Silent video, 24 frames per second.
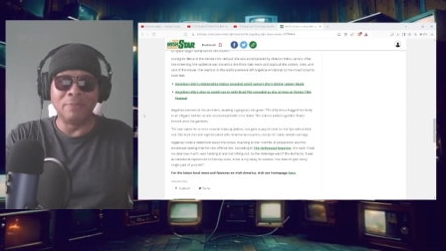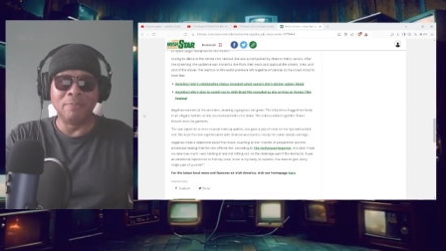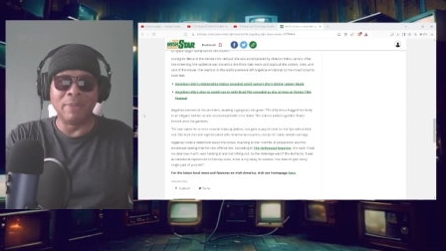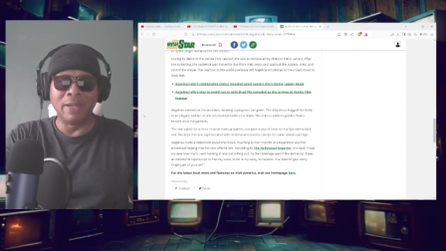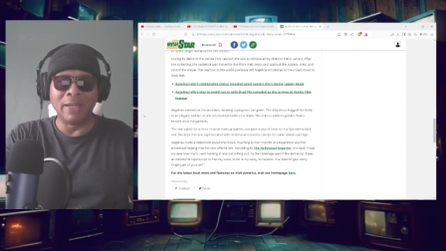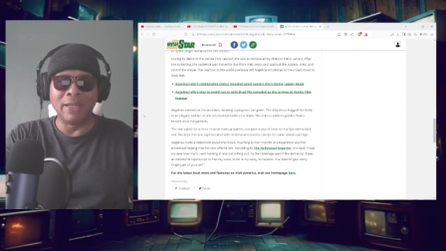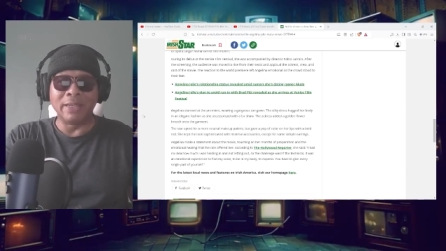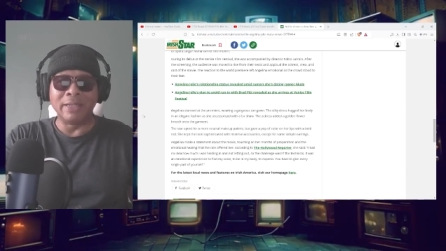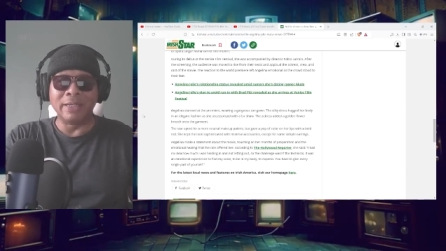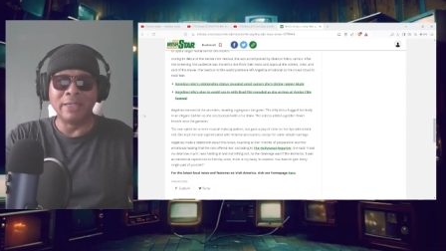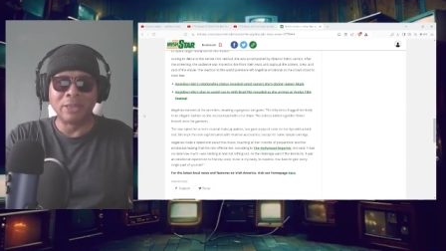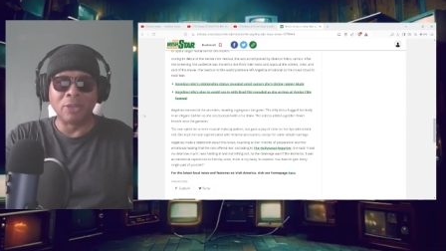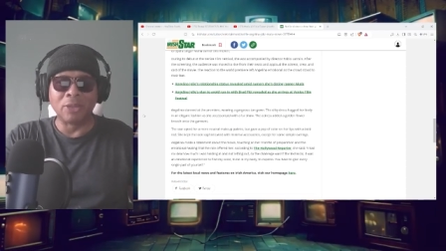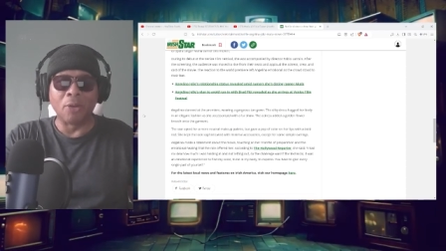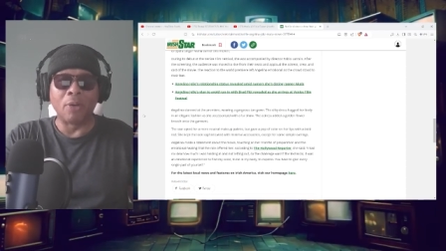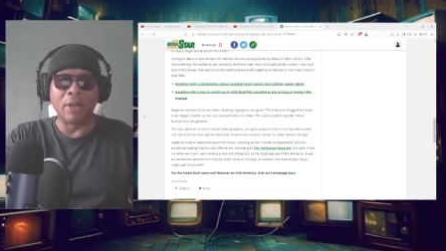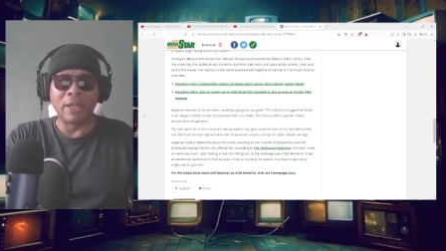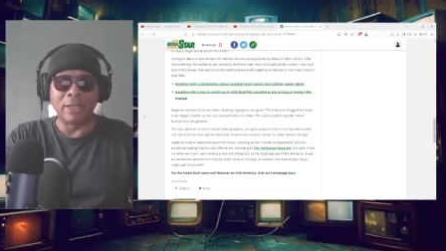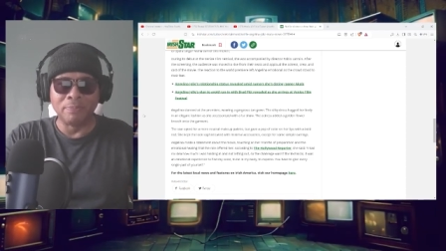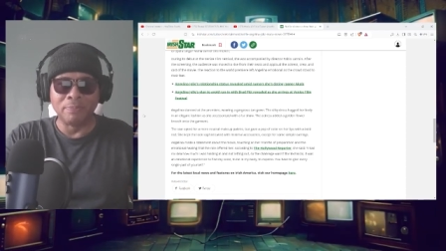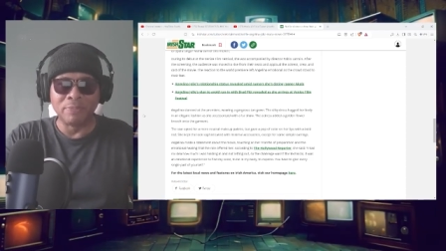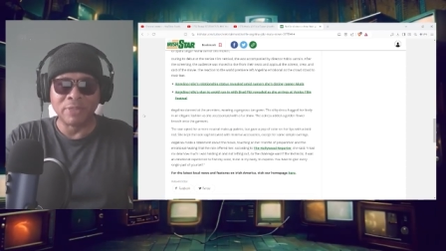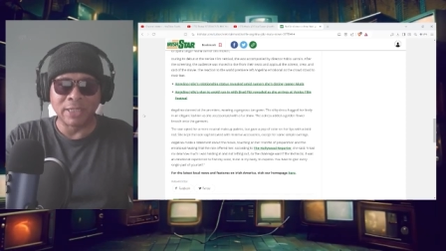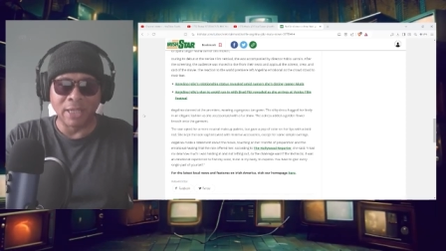meant he thought
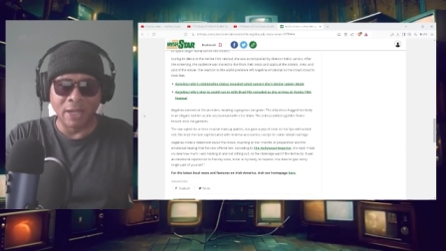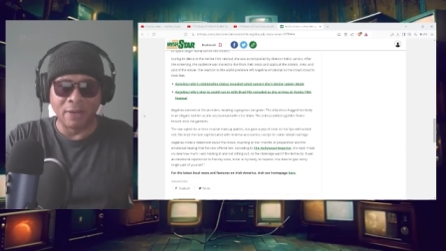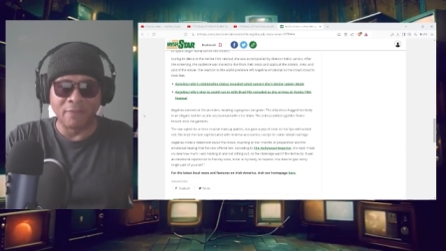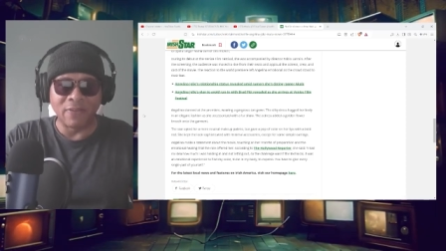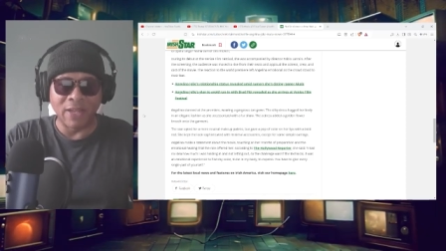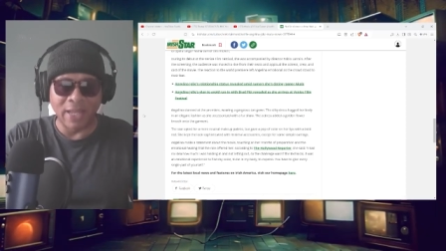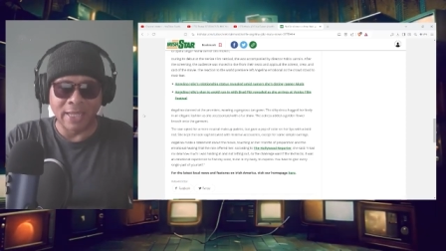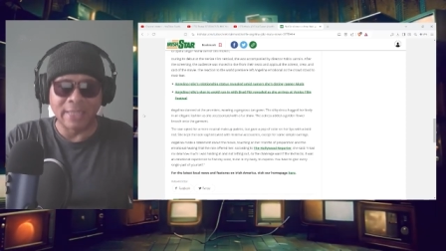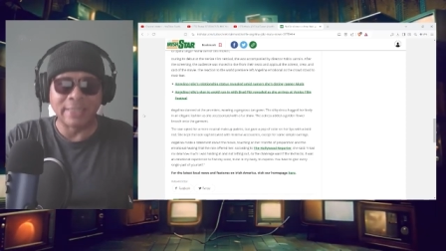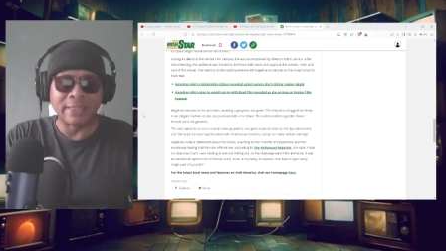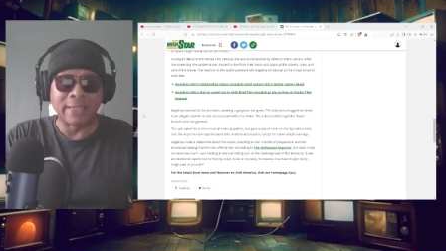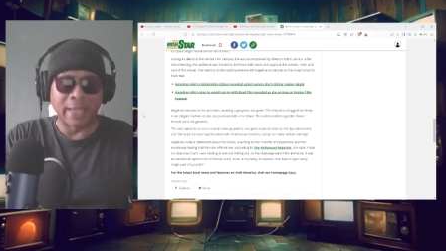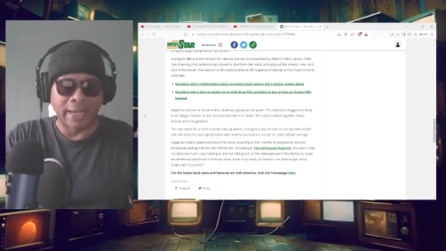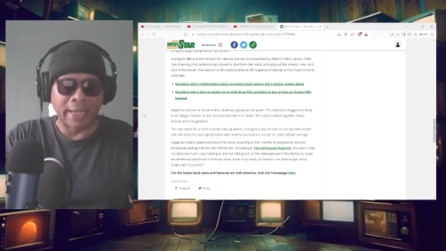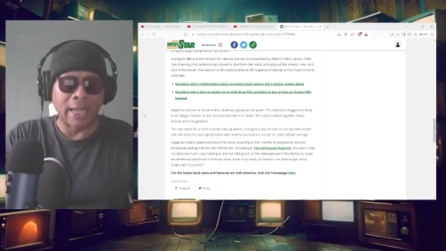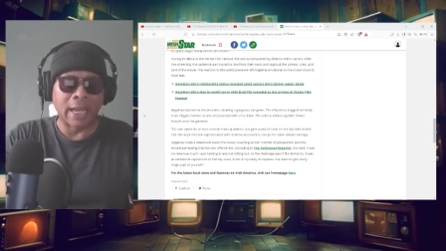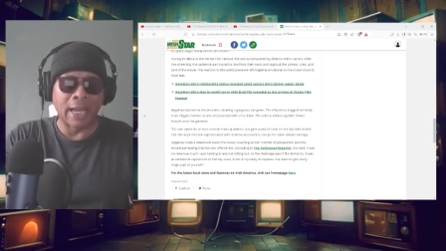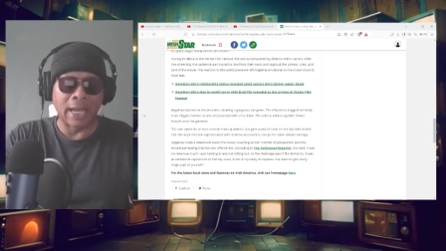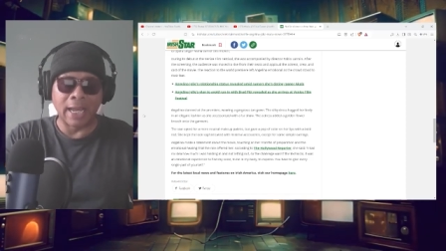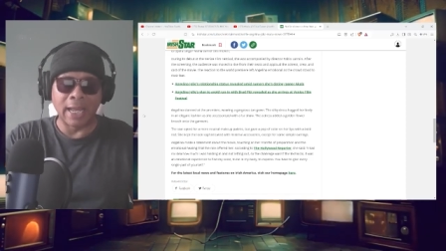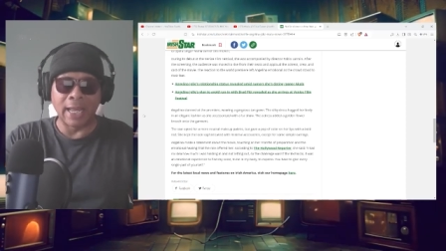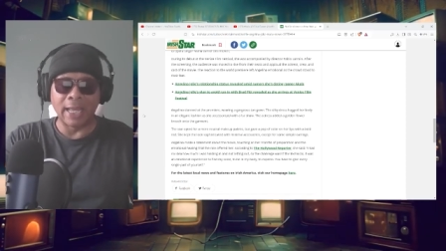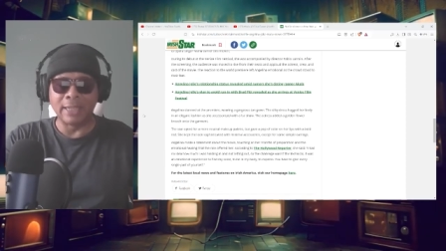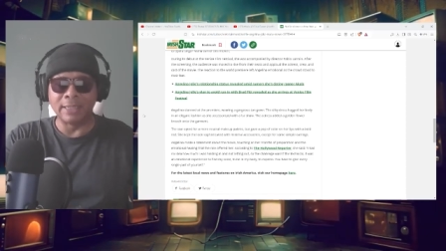himself as a
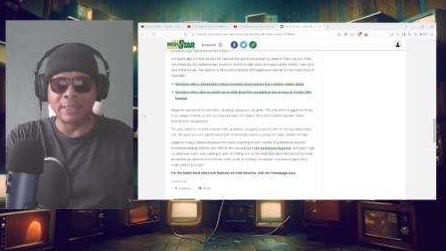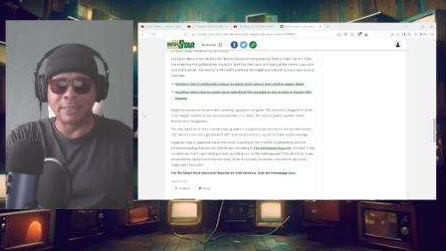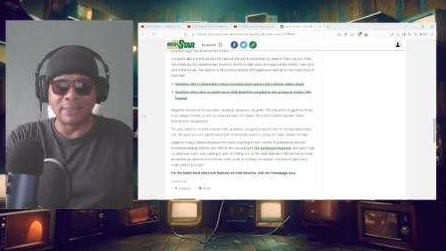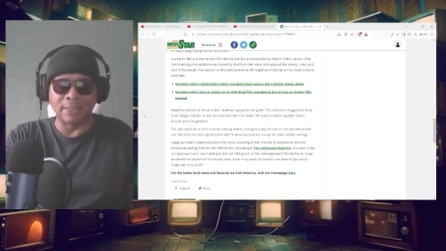God.